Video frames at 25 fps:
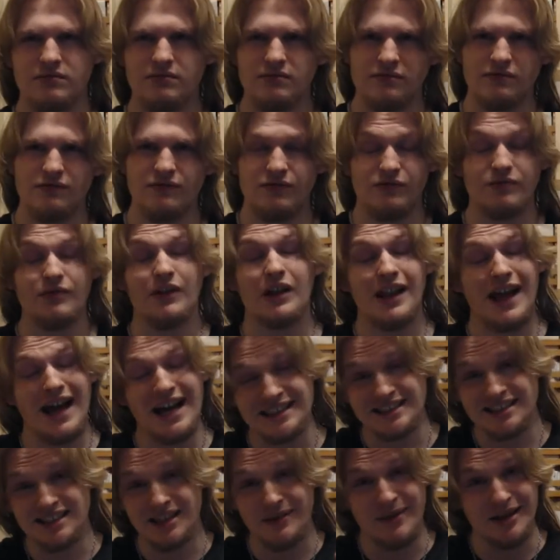the
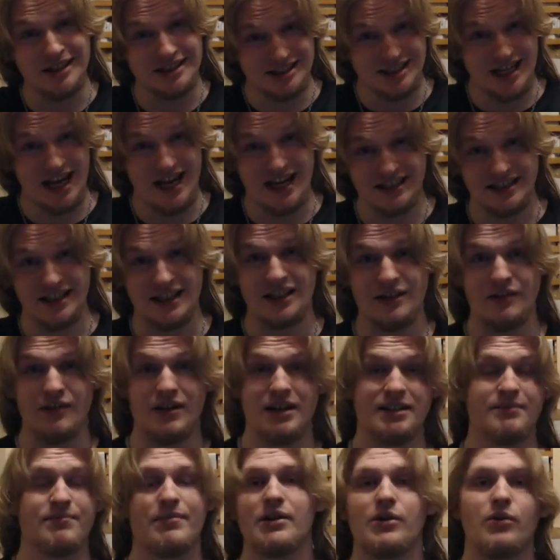last time I checked anyway,
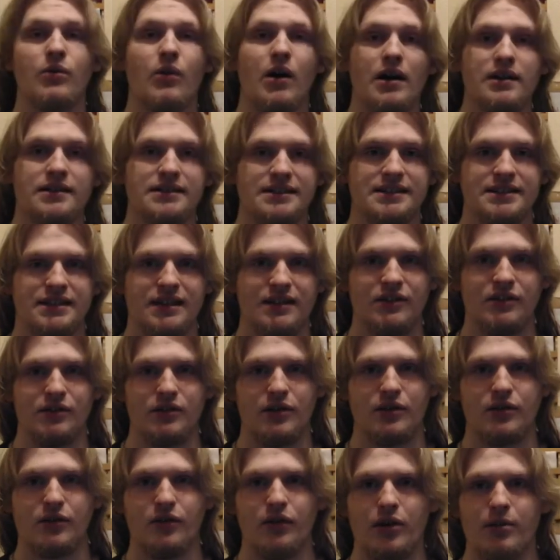it's been a while since I looked
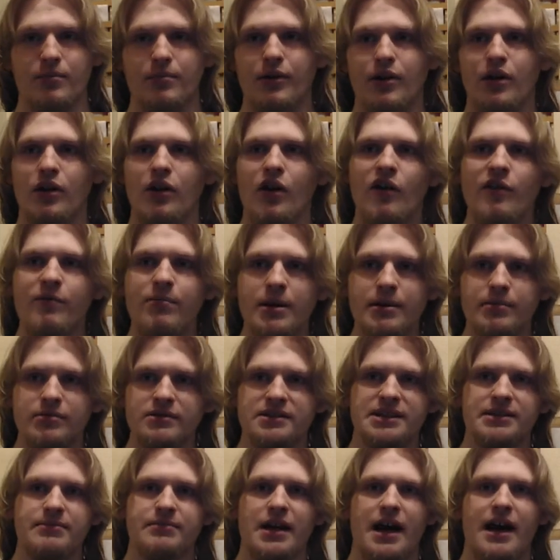through it, but a lot of people
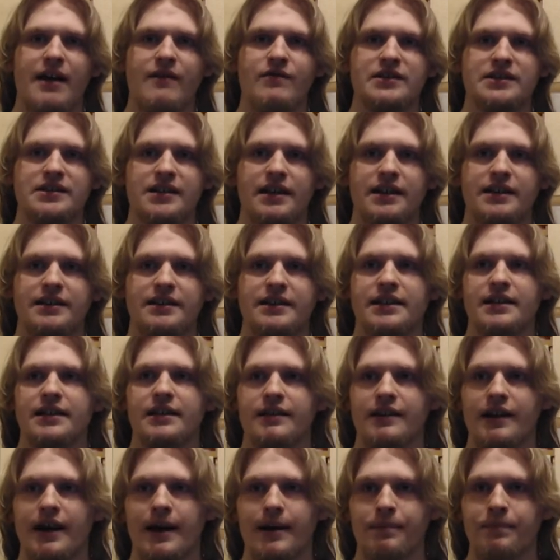seem to have this idea
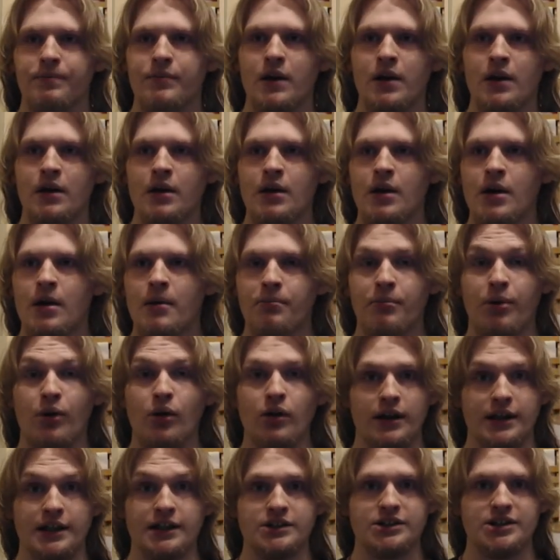that
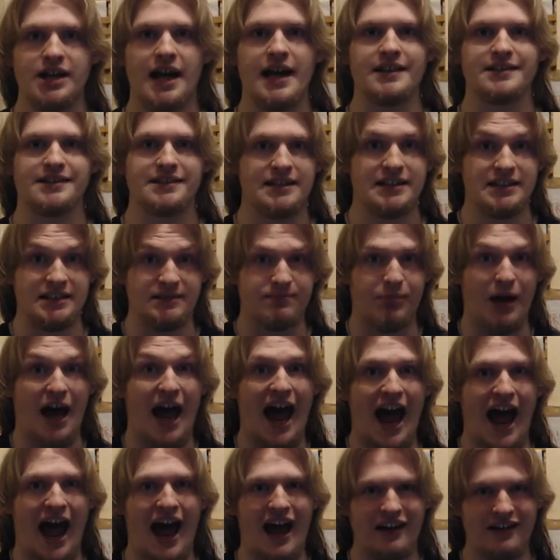pulling chest is
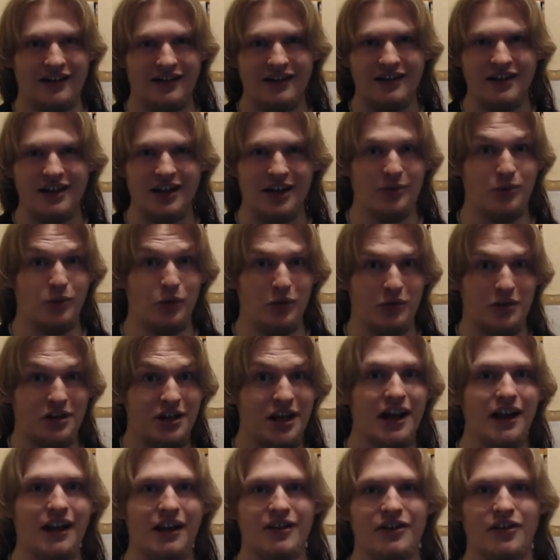bad. It will
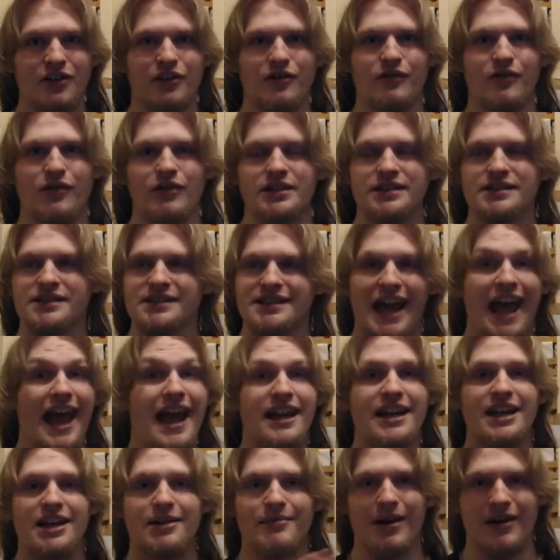kill your voice,
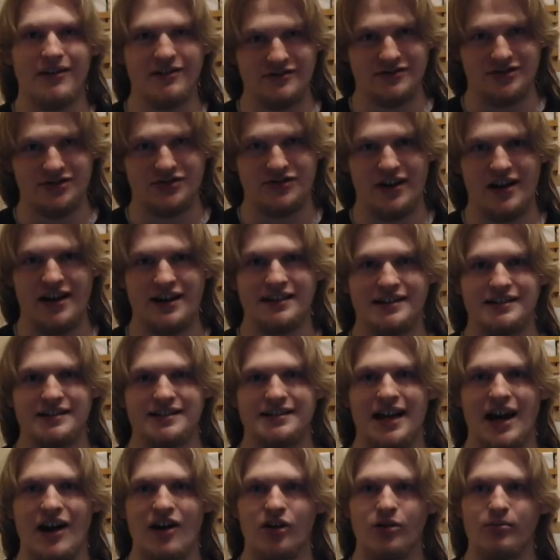any amount of strain is
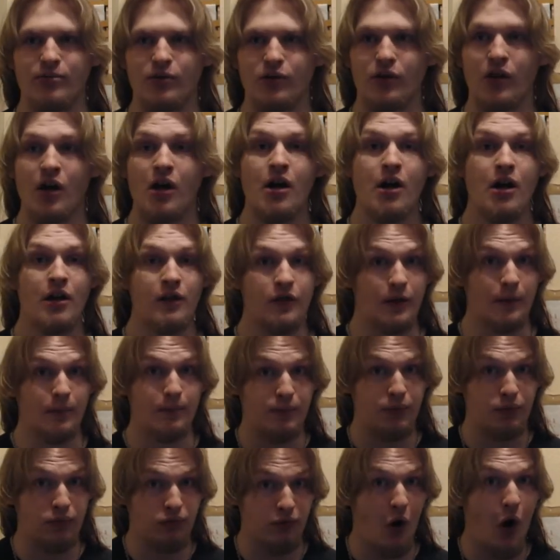terrible, the
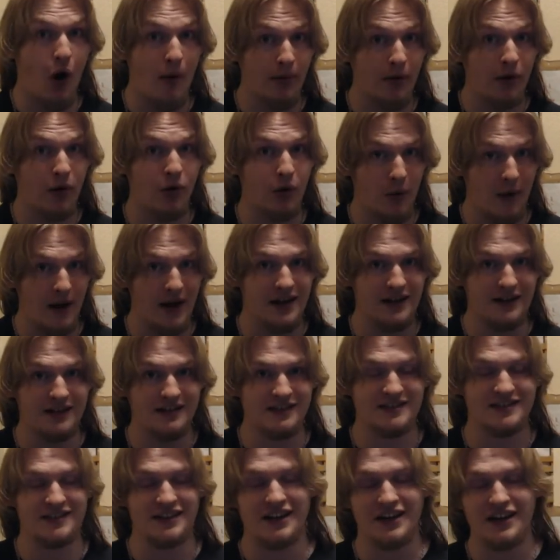proper way to
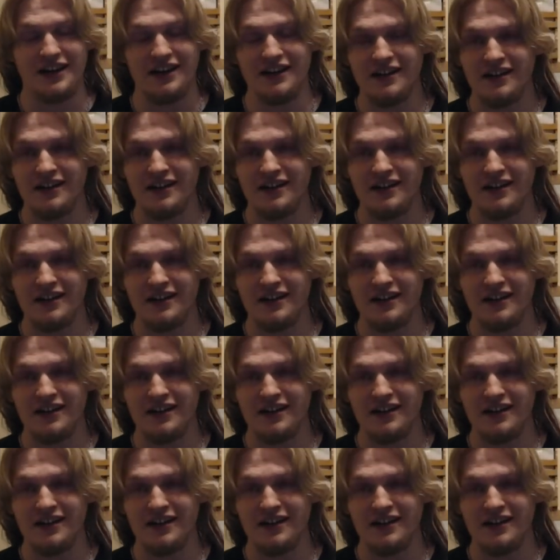sing,